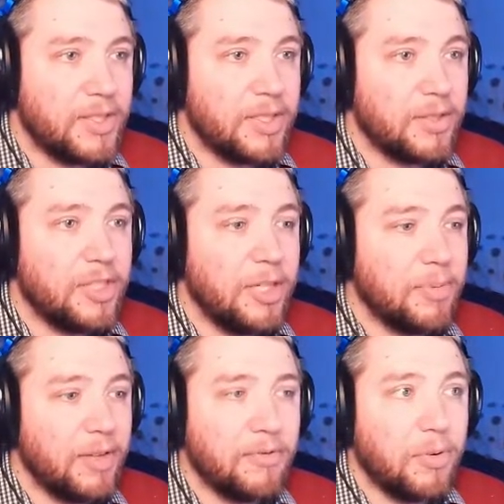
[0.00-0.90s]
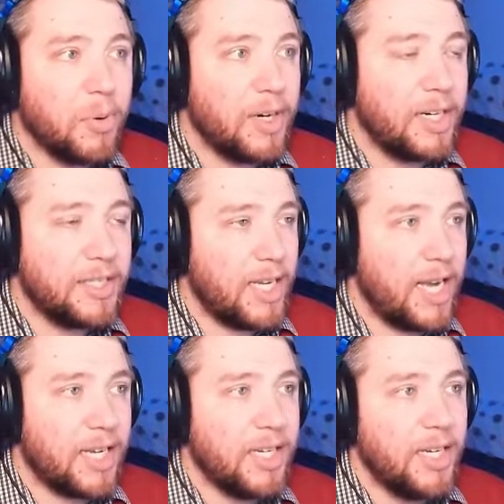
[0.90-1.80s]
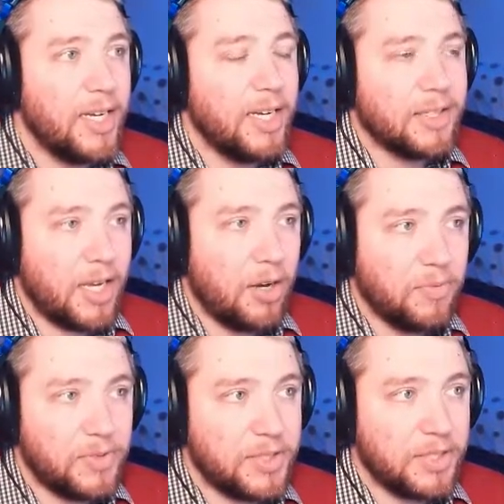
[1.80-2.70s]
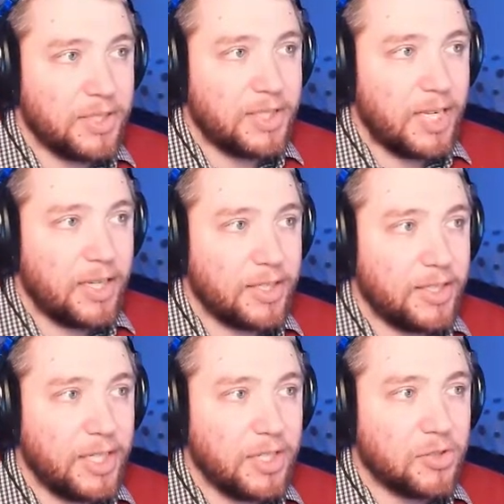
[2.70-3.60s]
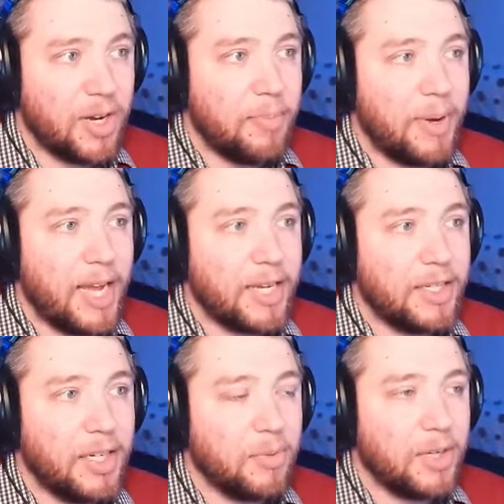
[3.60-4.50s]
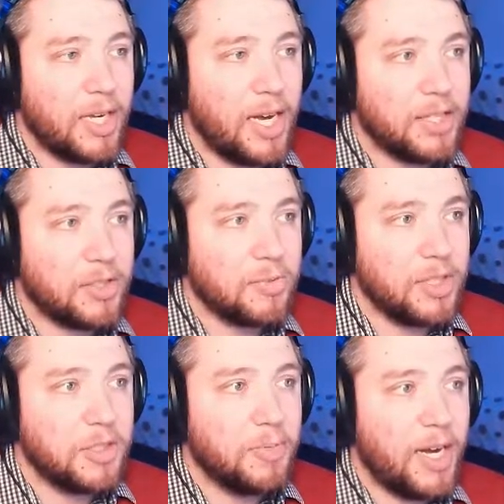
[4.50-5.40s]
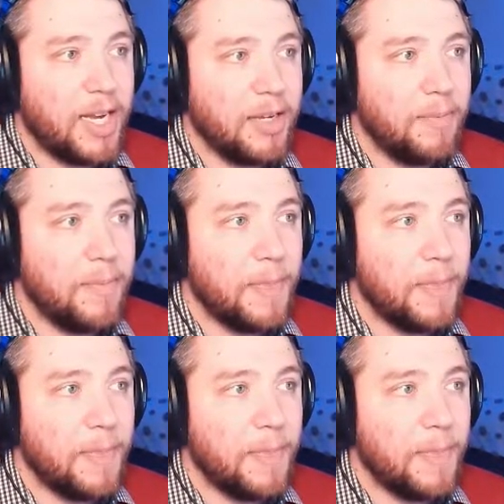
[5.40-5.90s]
It's either a deep line forward on attack to help facilitate because he can drop back in here while Casa runs by him.